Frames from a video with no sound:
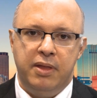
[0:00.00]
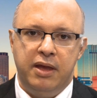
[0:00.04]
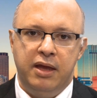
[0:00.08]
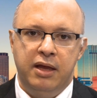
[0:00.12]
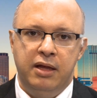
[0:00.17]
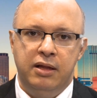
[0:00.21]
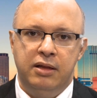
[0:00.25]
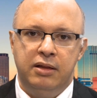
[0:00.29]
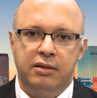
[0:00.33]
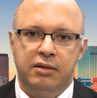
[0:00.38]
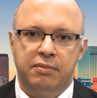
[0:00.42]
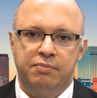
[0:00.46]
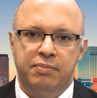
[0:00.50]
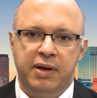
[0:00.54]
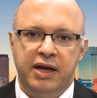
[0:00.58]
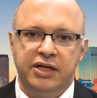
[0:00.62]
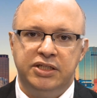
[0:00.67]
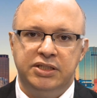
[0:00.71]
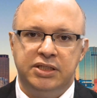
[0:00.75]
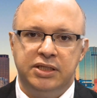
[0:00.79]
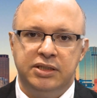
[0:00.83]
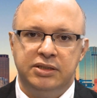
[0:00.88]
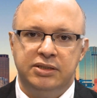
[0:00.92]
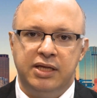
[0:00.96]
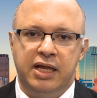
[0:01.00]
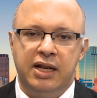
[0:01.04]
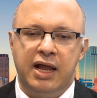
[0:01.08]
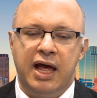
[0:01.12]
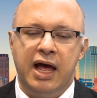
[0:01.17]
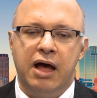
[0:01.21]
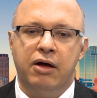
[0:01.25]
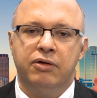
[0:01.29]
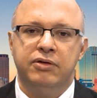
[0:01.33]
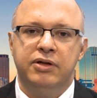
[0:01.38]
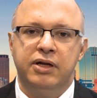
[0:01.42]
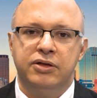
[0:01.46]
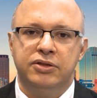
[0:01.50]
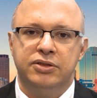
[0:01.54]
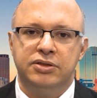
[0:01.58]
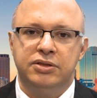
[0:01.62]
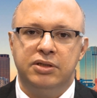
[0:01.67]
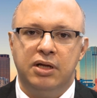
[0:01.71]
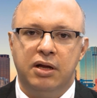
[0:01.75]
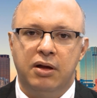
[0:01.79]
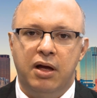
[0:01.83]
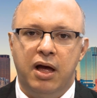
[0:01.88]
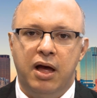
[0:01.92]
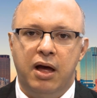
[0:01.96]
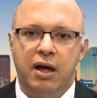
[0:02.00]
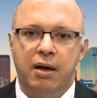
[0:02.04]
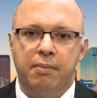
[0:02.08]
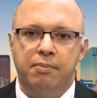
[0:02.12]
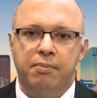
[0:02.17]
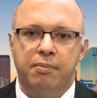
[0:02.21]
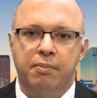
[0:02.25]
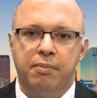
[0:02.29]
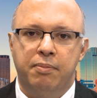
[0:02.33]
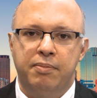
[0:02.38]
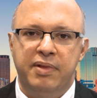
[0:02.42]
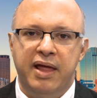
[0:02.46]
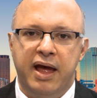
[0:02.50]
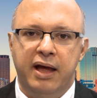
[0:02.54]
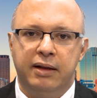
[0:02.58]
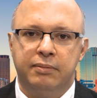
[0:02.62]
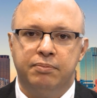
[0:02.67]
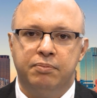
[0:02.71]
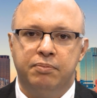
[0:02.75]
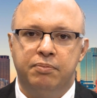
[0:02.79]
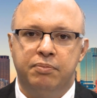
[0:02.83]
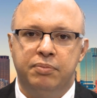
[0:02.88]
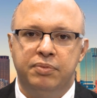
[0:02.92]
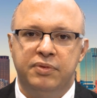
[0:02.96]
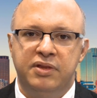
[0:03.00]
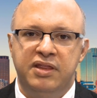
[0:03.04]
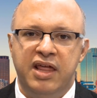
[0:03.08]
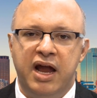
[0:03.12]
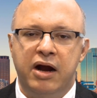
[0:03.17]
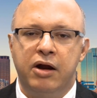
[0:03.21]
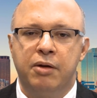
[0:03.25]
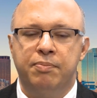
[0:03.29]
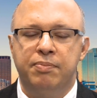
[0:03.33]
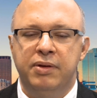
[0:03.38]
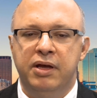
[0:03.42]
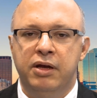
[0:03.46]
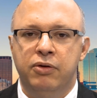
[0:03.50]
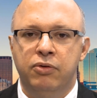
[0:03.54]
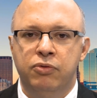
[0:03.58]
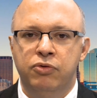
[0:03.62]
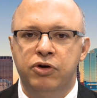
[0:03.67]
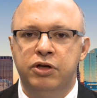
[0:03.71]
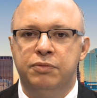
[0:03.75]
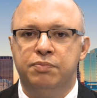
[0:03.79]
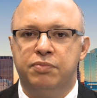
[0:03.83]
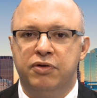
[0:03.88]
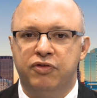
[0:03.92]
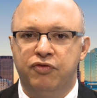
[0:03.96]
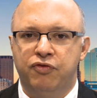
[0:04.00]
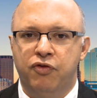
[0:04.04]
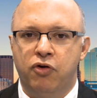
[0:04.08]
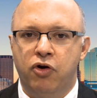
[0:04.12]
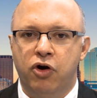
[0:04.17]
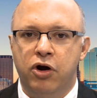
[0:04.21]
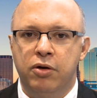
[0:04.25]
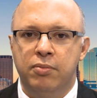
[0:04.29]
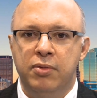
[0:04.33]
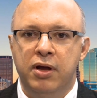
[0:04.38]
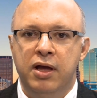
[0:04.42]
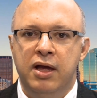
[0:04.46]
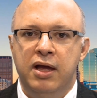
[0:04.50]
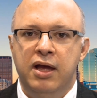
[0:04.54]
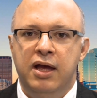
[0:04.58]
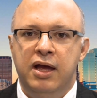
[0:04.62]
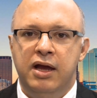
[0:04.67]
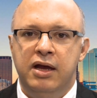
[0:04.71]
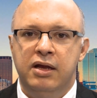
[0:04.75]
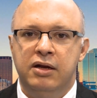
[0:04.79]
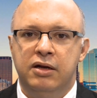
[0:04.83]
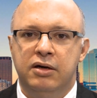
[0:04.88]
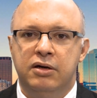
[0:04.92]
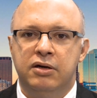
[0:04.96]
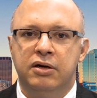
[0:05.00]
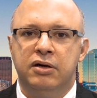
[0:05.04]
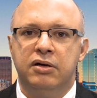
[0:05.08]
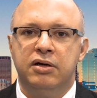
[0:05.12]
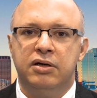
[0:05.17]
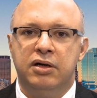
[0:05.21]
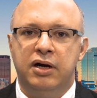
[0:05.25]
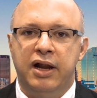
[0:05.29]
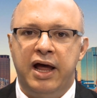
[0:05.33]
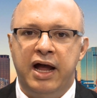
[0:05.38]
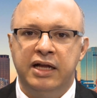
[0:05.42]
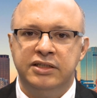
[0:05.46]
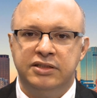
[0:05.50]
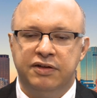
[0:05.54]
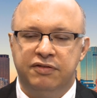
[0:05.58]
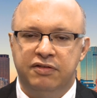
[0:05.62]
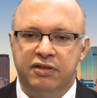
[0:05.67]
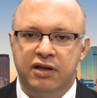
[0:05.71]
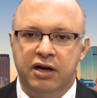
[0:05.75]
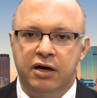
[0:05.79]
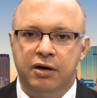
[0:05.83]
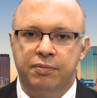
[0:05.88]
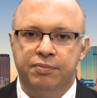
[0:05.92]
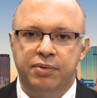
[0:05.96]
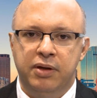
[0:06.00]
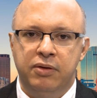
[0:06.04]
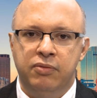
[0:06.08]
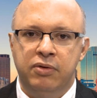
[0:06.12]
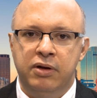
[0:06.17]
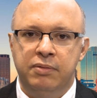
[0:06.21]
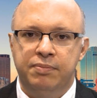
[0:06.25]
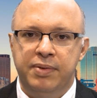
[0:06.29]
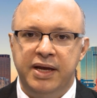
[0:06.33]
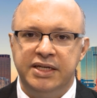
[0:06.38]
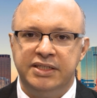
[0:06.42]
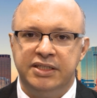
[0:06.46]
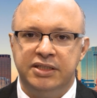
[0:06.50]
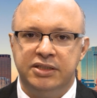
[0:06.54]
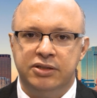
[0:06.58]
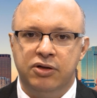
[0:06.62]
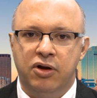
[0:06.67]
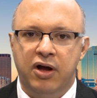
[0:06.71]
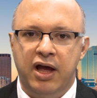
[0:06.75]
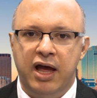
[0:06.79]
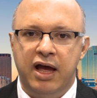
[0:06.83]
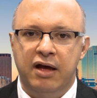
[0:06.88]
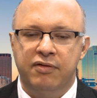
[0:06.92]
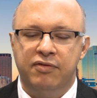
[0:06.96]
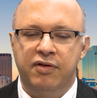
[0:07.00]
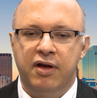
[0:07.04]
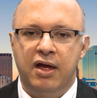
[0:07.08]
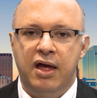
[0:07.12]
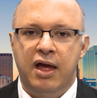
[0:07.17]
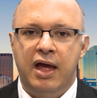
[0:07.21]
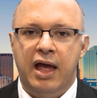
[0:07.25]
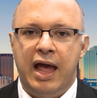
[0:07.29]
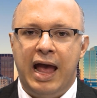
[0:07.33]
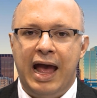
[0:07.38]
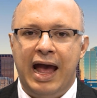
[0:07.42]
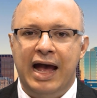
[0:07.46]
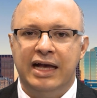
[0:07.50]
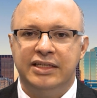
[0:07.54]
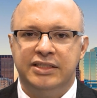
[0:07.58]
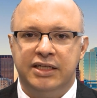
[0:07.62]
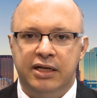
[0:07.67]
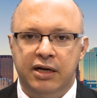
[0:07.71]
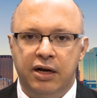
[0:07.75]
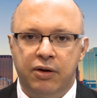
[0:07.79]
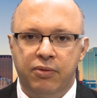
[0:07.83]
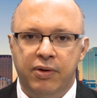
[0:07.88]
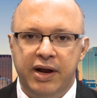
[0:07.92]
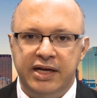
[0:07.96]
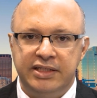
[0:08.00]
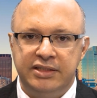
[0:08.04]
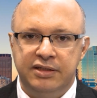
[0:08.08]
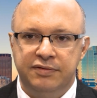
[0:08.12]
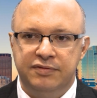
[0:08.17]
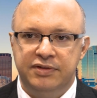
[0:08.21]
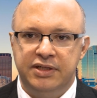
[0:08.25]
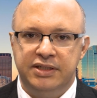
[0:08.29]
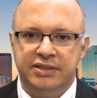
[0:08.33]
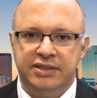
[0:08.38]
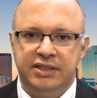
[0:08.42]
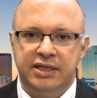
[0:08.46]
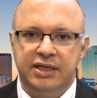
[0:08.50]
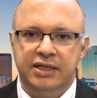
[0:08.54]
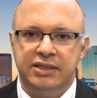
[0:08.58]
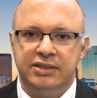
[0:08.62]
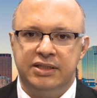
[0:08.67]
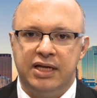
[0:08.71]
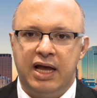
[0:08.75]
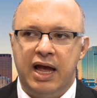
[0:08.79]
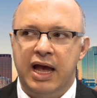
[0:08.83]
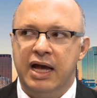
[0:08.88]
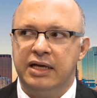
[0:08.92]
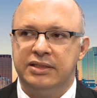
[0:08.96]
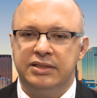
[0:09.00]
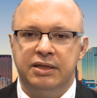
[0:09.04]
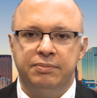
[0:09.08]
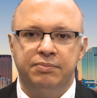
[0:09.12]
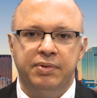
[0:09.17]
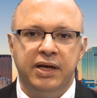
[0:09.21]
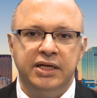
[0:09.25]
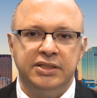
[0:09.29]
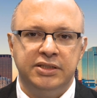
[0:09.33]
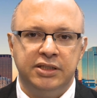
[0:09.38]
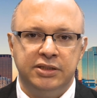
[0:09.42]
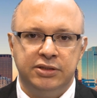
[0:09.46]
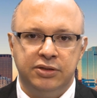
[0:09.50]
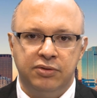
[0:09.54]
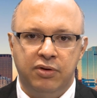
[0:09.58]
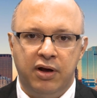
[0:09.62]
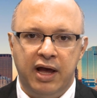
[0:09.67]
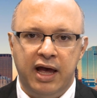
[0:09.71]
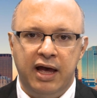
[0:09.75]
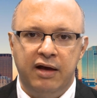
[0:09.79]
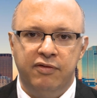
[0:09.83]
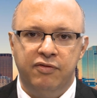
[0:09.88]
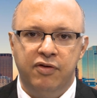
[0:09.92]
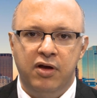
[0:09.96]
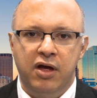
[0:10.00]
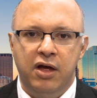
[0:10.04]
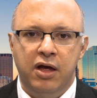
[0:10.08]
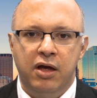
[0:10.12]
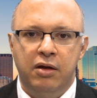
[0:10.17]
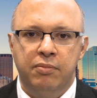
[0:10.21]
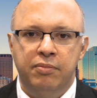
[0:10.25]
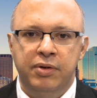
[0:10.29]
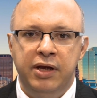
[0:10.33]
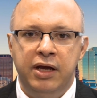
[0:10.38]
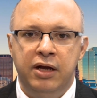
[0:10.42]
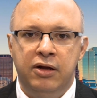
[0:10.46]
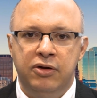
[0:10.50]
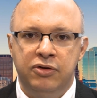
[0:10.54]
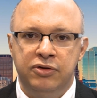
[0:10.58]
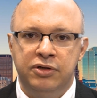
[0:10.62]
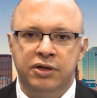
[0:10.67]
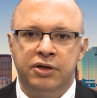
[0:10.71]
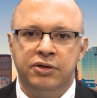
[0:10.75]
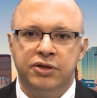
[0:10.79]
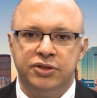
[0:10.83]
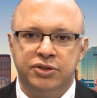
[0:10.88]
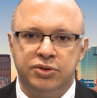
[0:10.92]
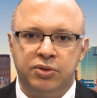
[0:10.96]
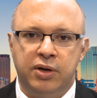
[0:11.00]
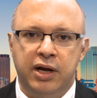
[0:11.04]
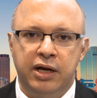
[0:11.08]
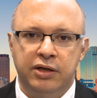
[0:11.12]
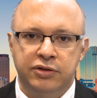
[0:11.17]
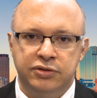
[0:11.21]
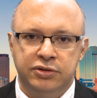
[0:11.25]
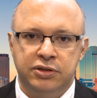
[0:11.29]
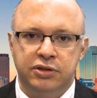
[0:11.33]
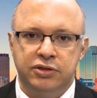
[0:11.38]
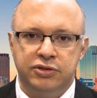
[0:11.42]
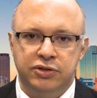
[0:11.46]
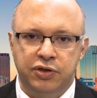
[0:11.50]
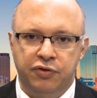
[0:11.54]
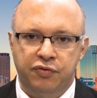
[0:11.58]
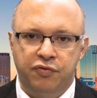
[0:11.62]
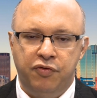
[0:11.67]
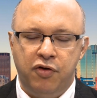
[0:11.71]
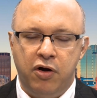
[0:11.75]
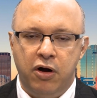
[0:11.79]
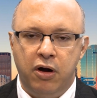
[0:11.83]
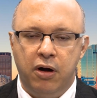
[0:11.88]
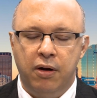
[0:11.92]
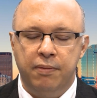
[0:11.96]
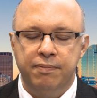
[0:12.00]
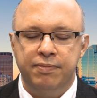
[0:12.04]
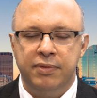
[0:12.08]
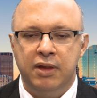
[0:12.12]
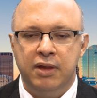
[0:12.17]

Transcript: in patients, and how those, that therapy would perform in earlier lines of therapy when patients don't have as an aggressive disease as the patients who have been included in those trials so far.